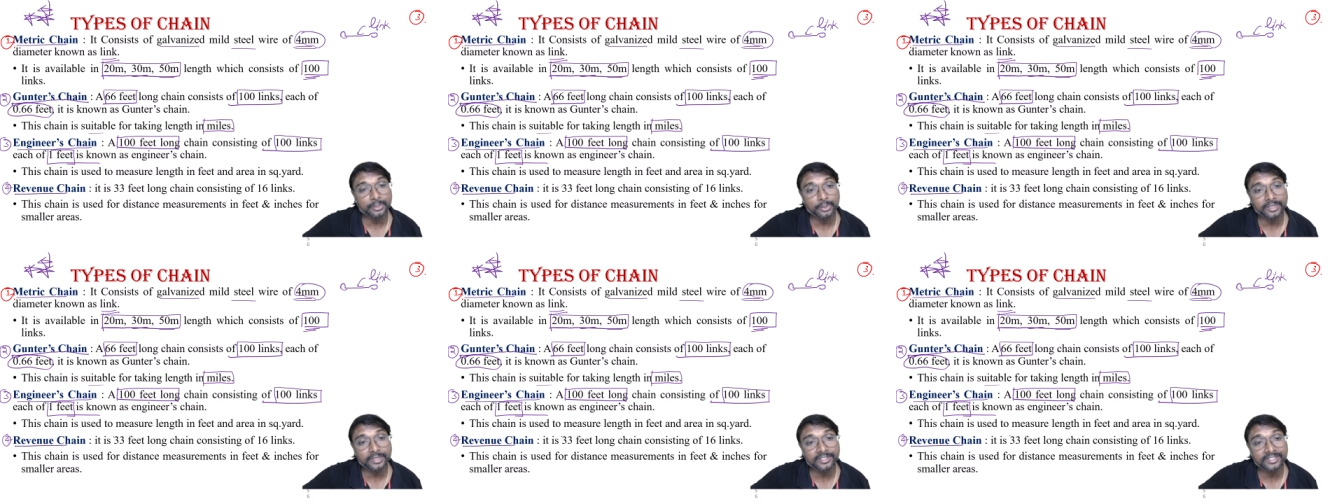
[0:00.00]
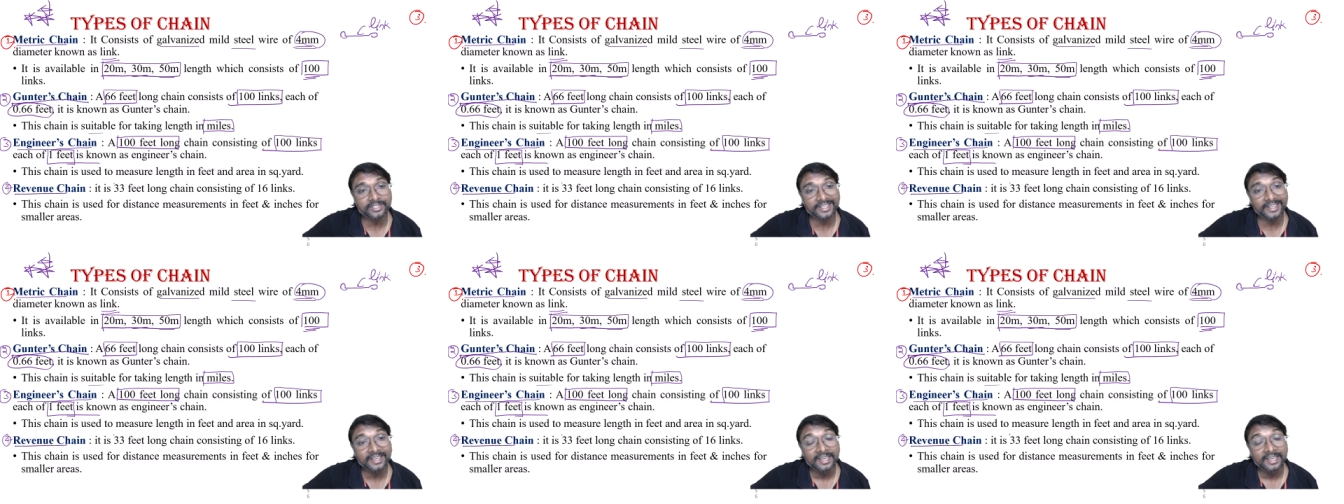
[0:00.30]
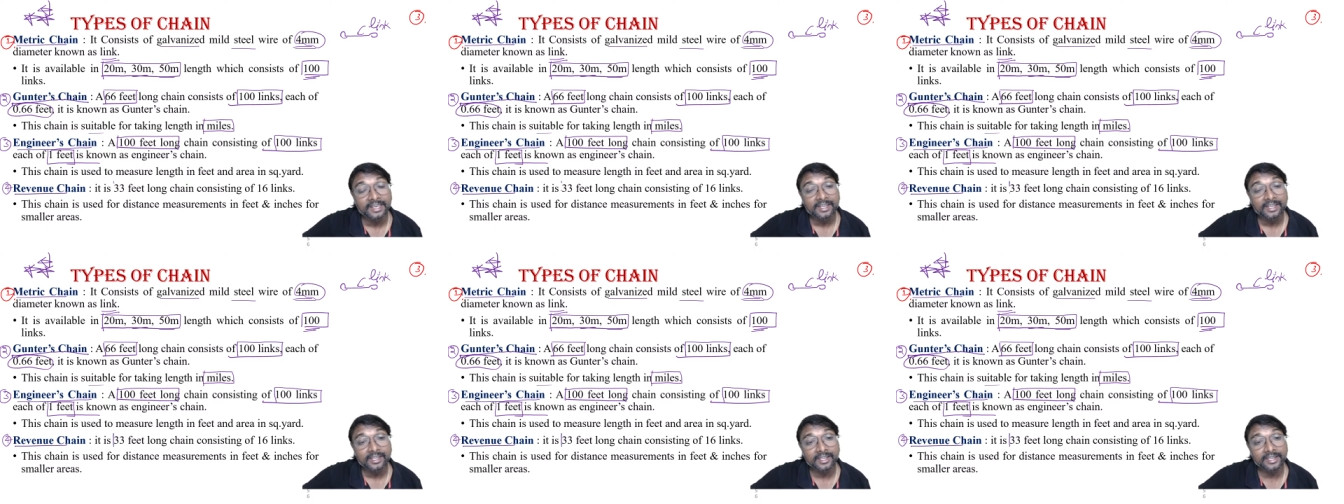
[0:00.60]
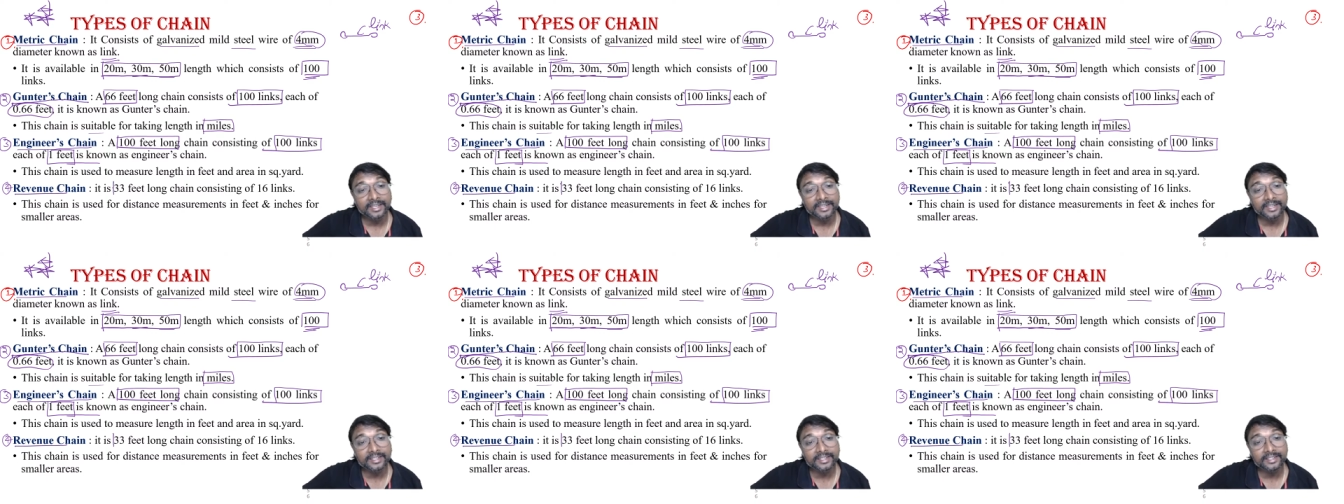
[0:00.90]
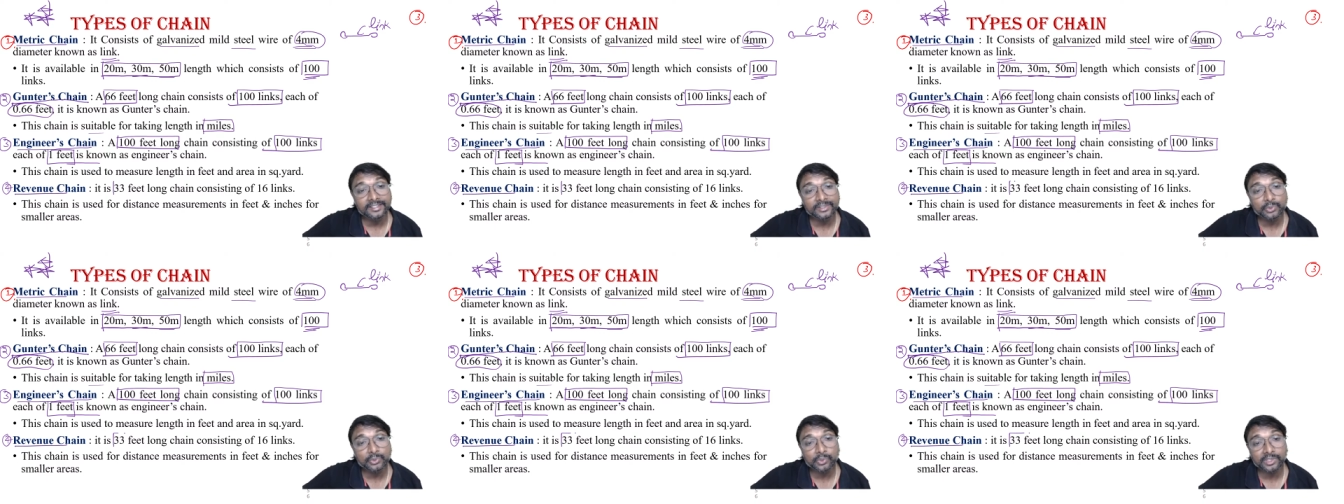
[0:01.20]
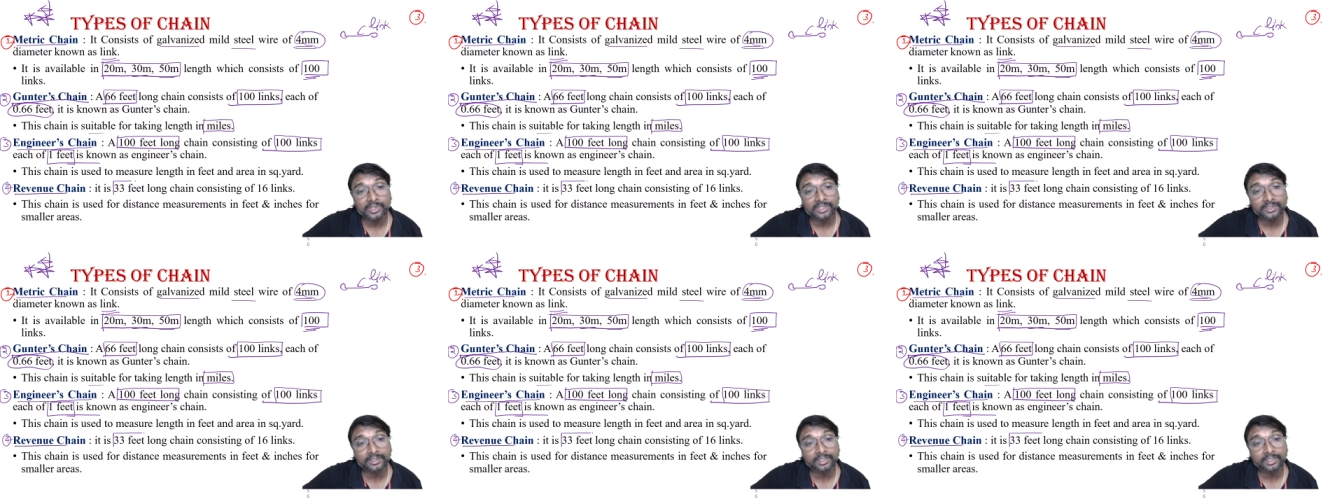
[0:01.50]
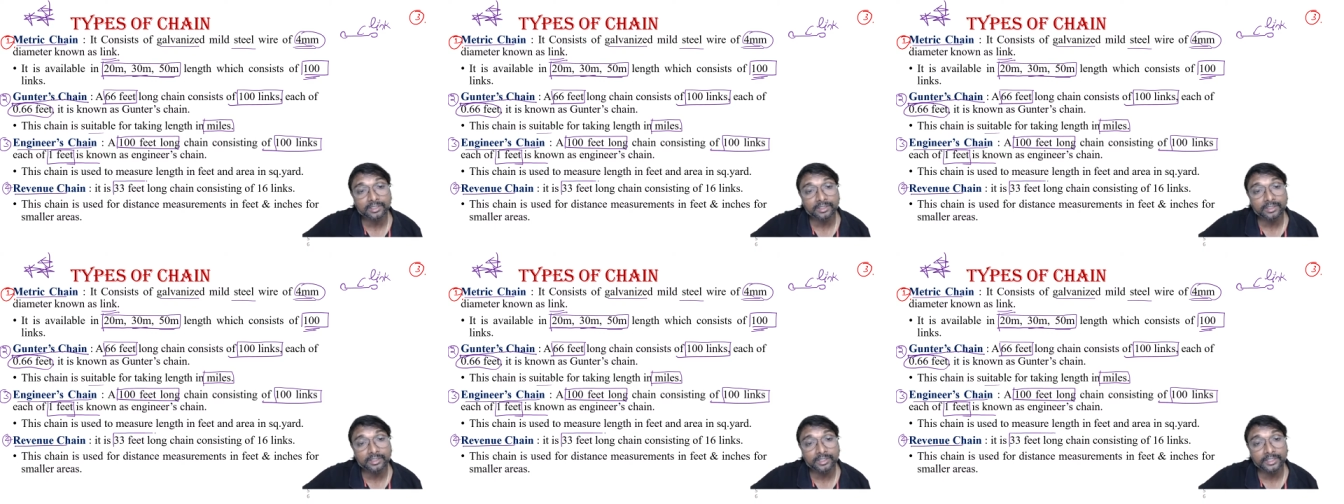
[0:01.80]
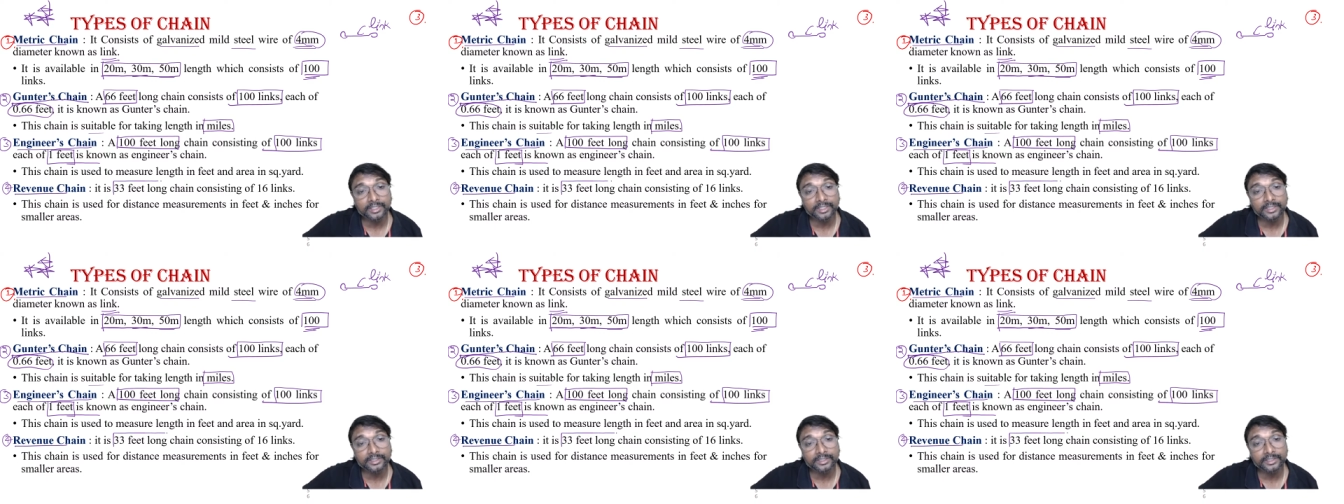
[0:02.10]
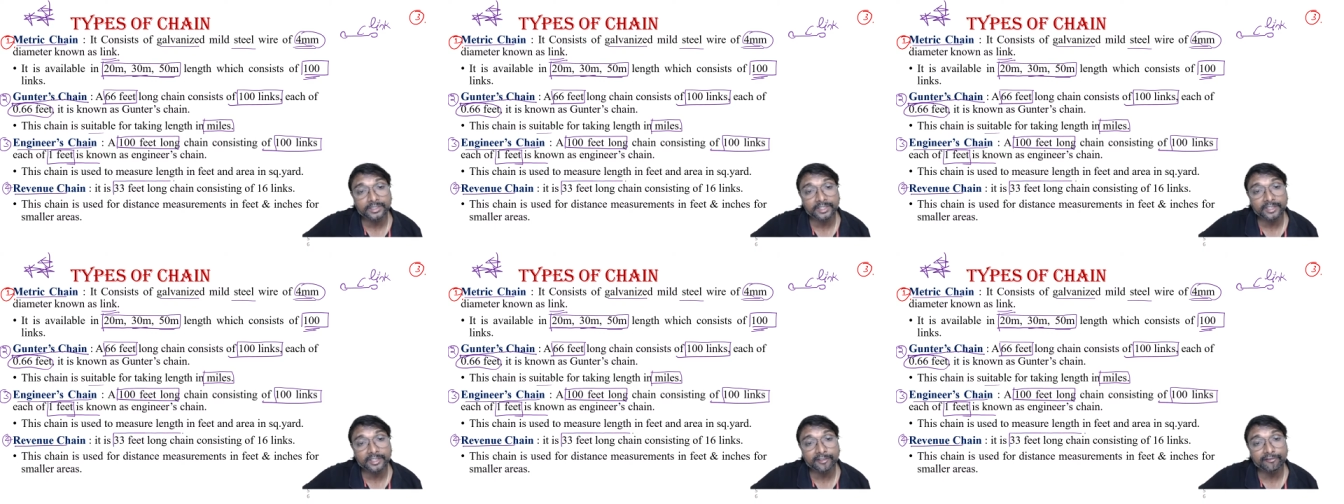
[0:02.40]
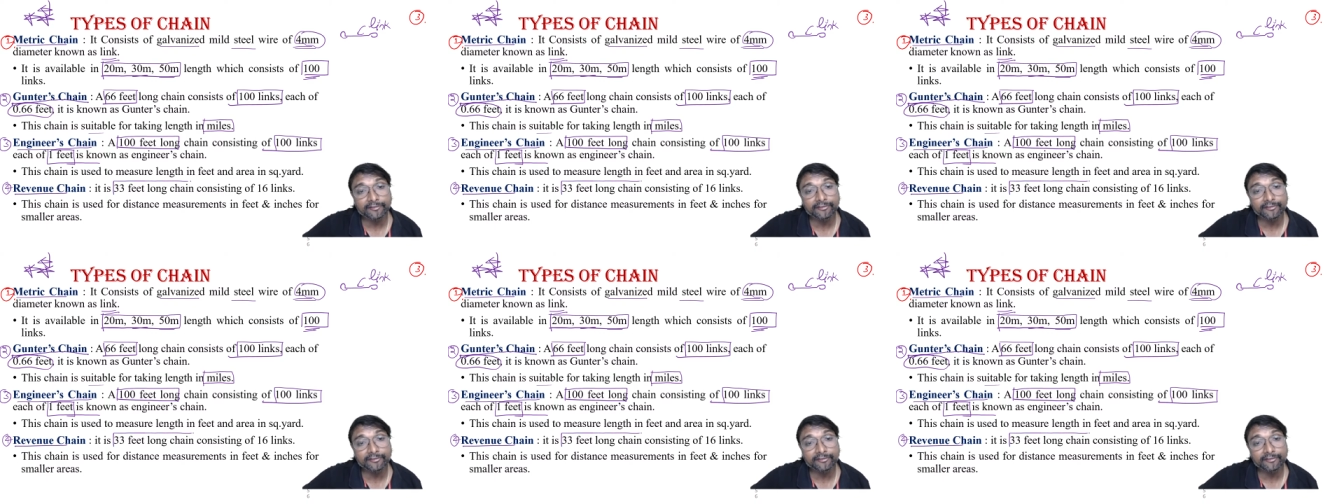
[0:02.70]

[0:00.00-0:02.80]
You can say it is your 33